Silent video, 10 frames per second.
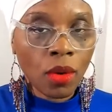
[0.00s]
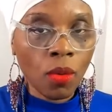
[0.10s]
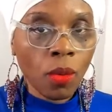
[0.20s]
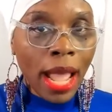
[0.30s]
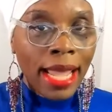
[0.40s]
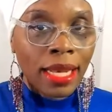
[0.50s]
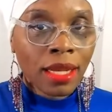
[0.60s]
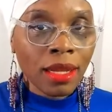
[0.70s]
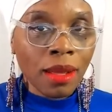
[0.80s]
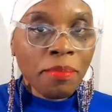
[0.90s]
Right?
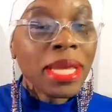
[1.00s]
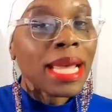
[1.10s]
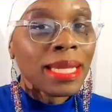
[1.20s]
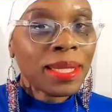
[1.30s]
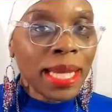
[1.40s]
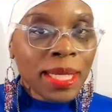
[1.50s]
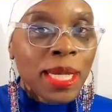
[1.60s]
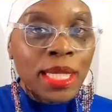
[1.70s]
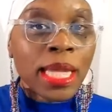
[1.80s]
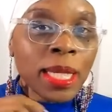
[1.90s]
Because this
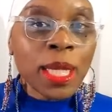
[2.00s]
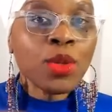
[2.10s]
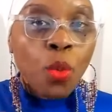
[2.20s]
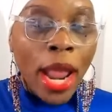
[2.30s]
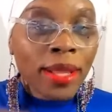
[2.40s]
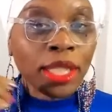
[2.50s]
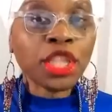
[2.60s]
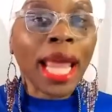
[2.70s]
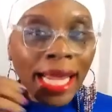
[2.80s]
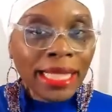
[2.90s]
is where the
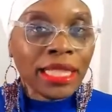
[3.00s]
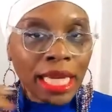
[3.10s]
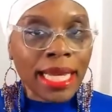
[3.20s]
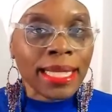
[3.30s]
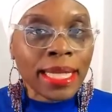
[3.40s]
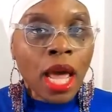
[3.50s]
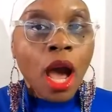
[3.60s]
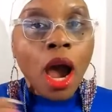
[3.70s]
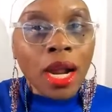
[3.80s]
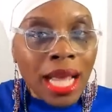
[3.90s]
changes
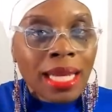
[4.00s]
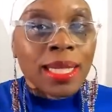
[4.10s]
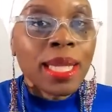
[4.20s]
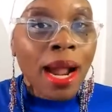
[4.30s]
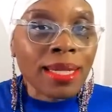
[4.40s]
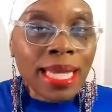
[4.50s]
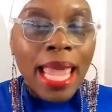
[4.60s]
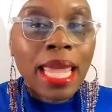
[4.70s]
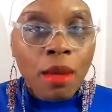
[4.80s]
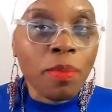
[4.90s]
are going to start
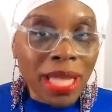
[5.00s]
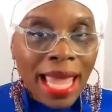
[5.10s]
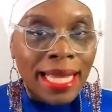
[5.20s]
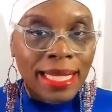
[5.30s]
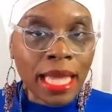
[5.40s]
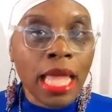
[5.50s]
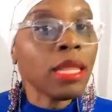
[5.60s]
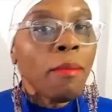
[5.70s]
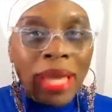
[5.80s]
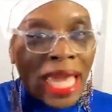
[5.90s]
taking place.
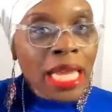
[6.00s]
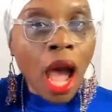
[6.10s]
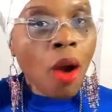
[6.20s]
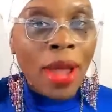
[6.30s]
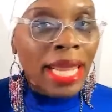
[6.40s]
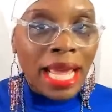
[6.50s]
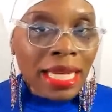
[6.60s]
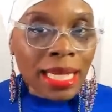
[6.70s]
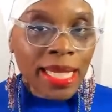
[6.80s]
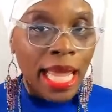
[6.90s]
The men already
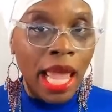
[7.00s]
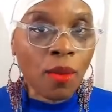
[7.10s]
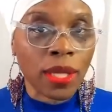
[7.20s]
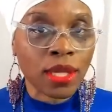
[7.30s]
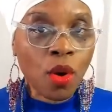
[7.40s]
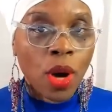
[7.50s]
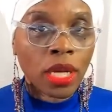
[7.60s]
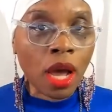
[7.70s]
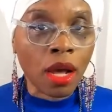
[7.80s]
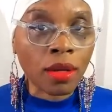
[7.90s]
understand what's going
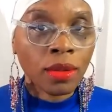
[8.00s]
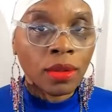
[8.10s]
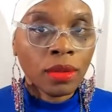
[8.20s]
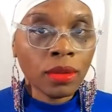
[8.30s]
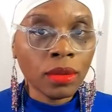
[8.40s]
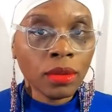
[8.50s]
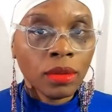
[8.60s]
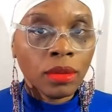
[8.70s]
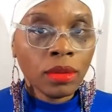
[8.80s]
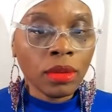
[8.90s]
on.
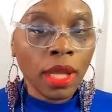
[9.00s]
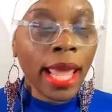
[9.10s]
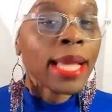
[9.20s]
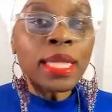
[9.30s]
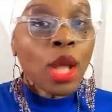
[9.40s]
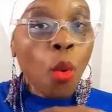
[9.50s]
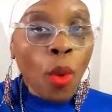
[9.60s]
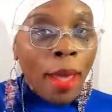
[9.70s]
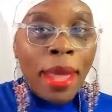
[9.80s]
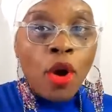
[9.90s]
It's the
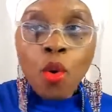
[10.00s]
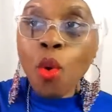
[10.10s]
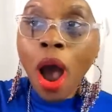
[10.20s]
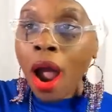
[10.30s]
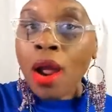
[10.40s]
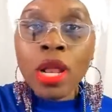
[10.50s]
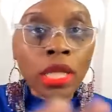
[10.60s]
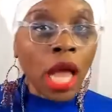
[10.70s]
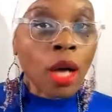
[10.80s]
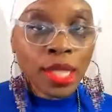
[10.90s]
women who are
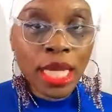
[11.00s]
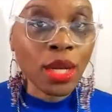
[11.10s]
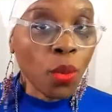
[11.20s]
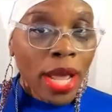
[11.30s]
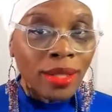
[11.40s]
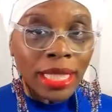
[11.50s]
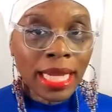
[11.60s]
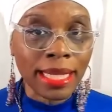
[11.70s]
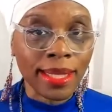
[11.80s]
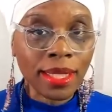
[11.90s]
lost in the wilderness.